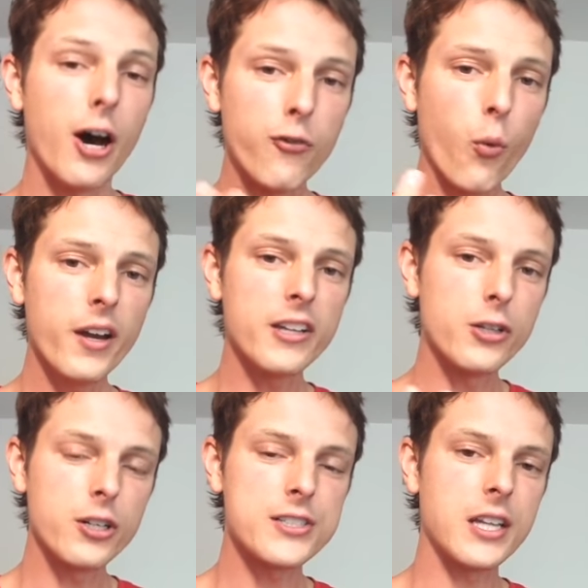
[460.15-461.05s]
of what it
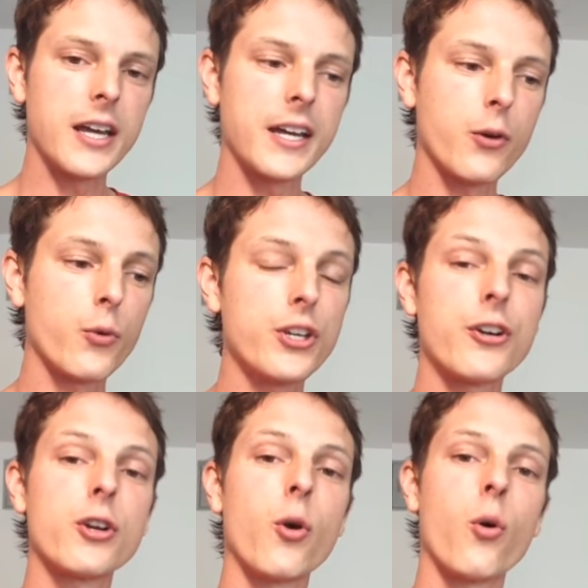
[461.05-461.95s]
looks like when
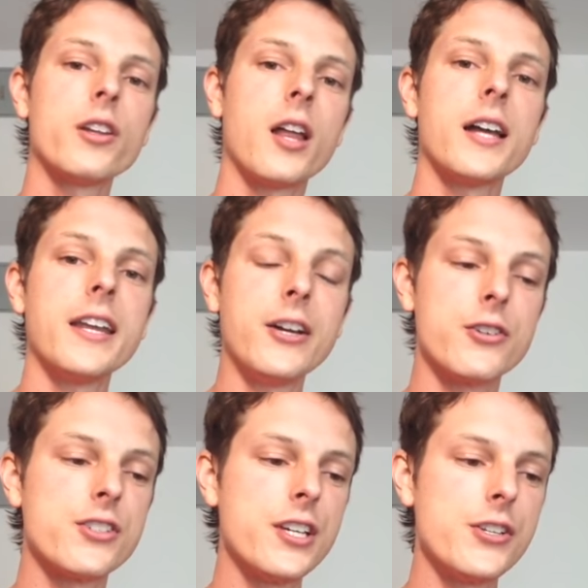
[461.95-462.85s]
you're an online
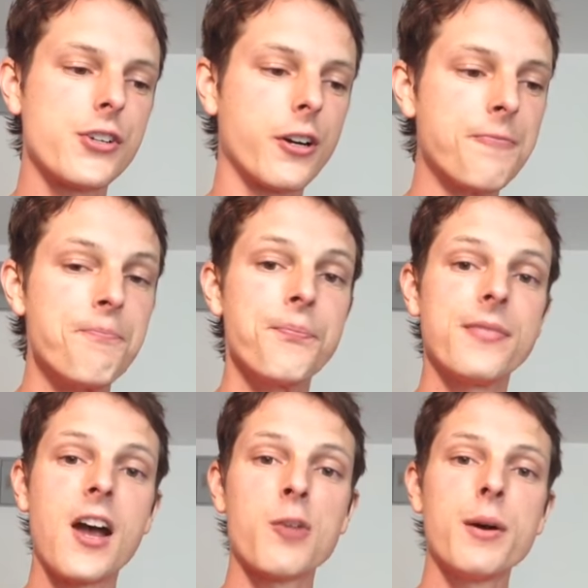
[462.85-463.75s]
English teacher.
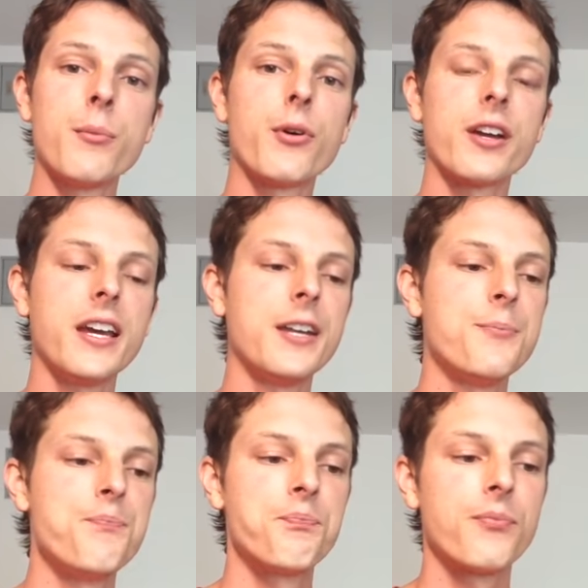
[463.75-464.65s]
Now remember, again,